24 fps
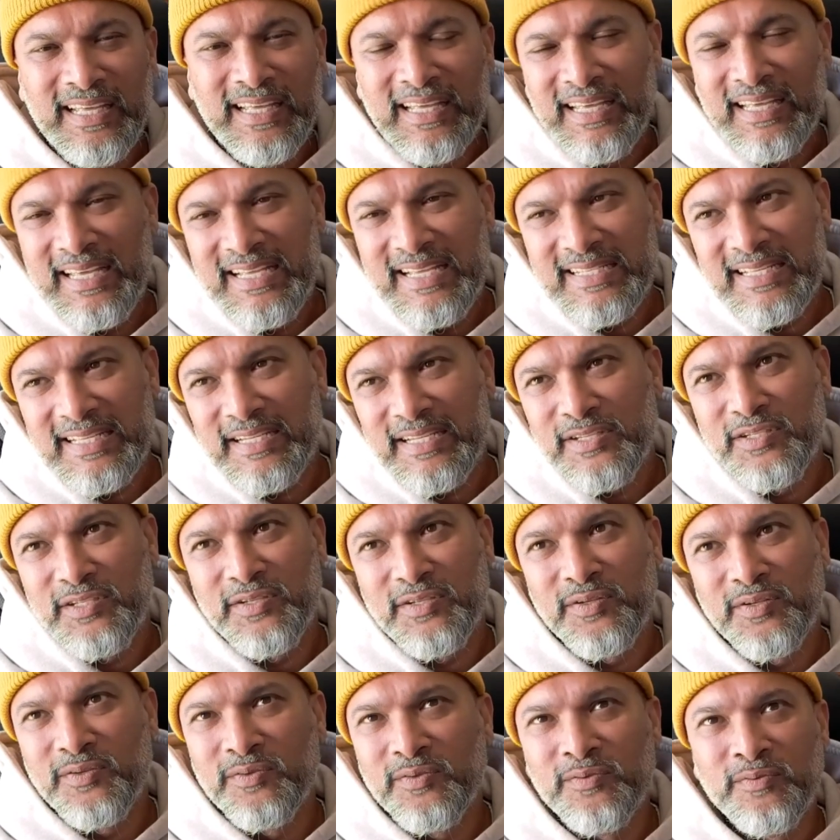He's
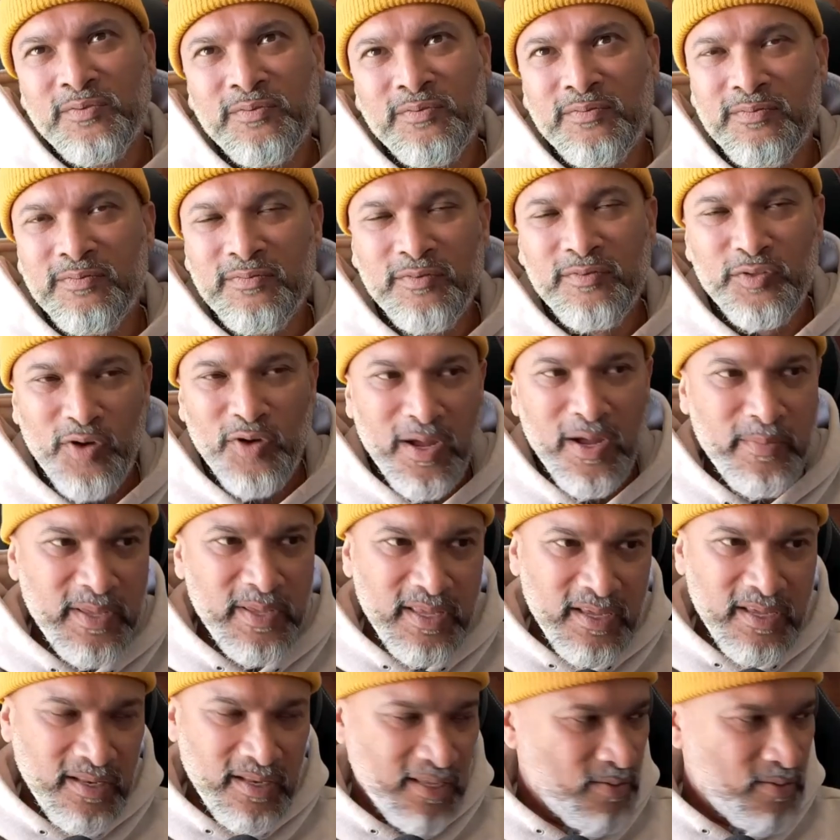into
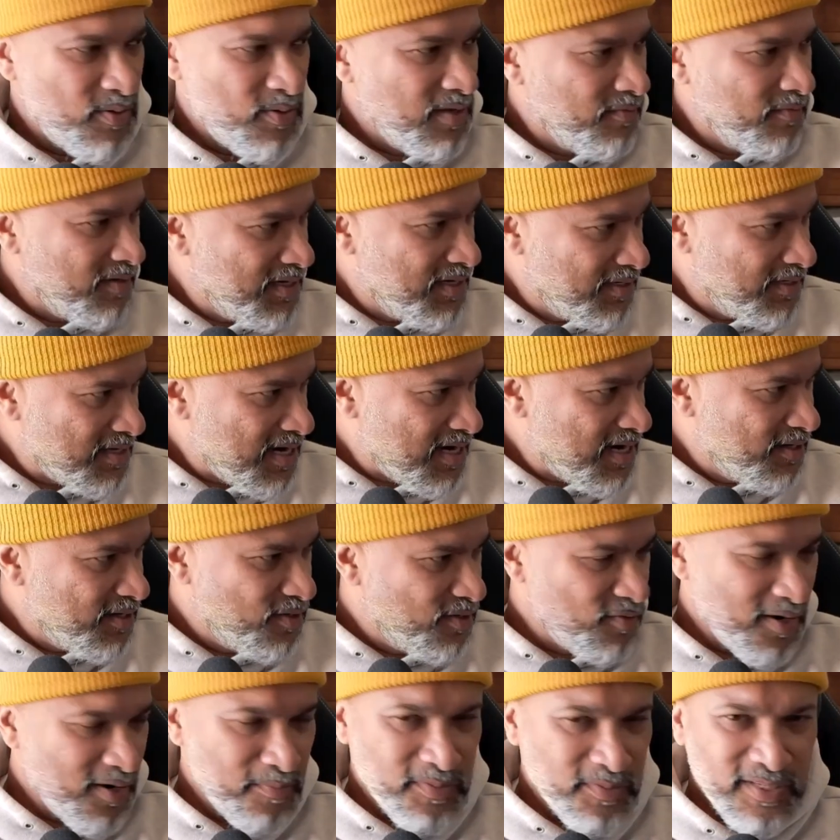drumming. Like we have an entire
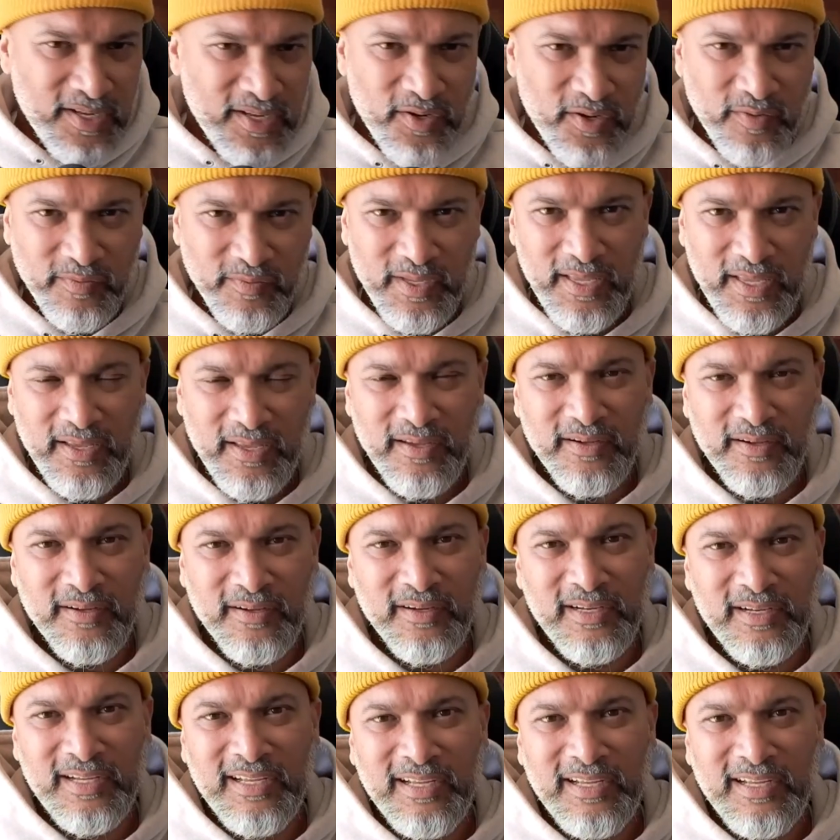drum set over here,